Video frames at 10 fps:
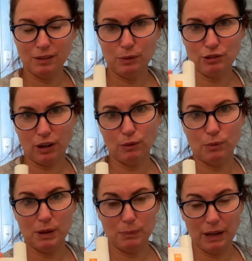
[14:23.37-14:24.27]
which I will
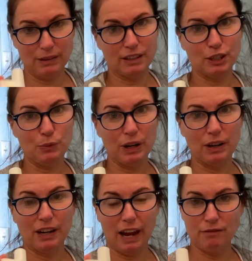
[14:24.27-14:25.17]
be basically
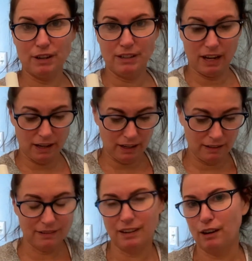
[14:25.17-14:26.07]
wearing every day
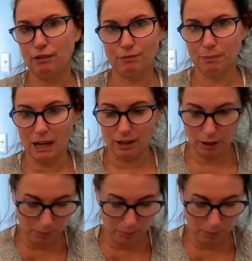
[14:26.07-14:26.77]
instead of makeup.